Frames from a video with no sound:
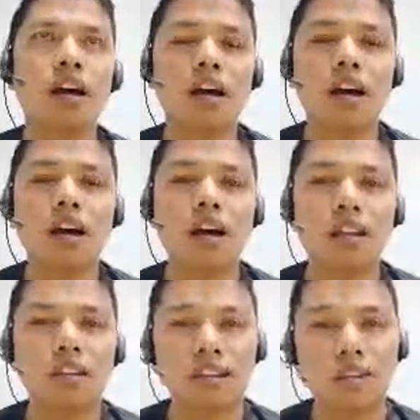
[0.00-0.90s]

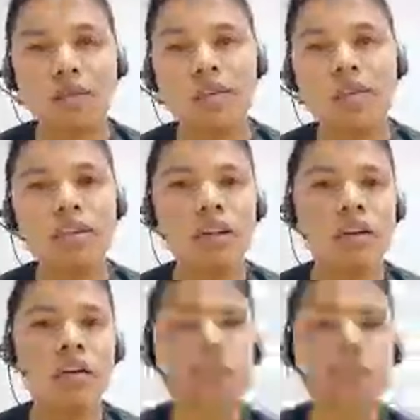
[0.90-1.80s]
And you will see their
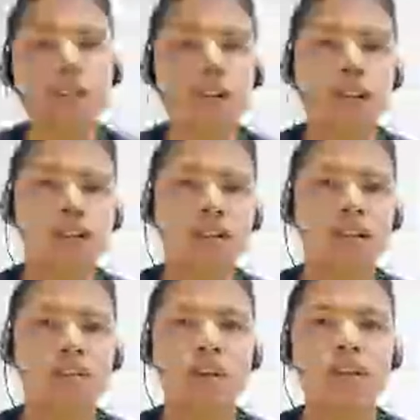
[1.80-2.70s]
cultural dance.
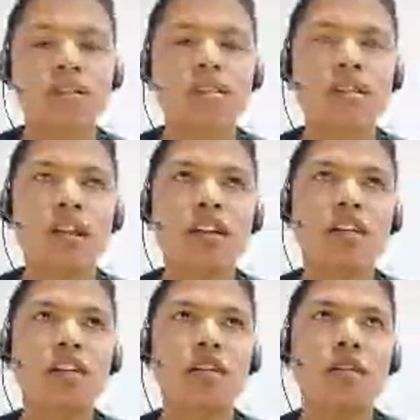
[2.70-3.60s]
You can see like
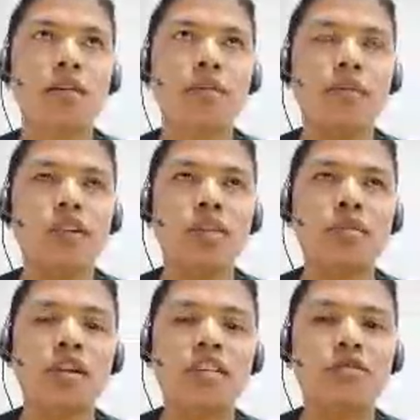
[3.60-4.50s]

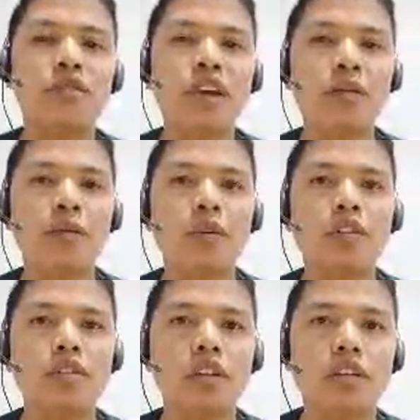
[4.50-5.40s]
several different type of
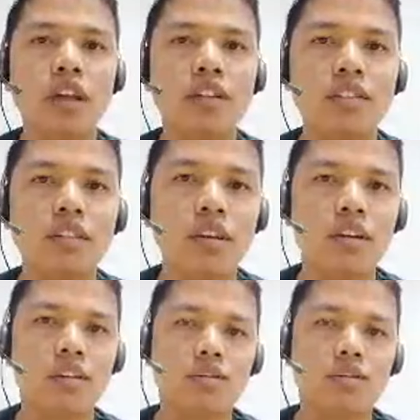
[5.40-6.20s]
cultural dance there.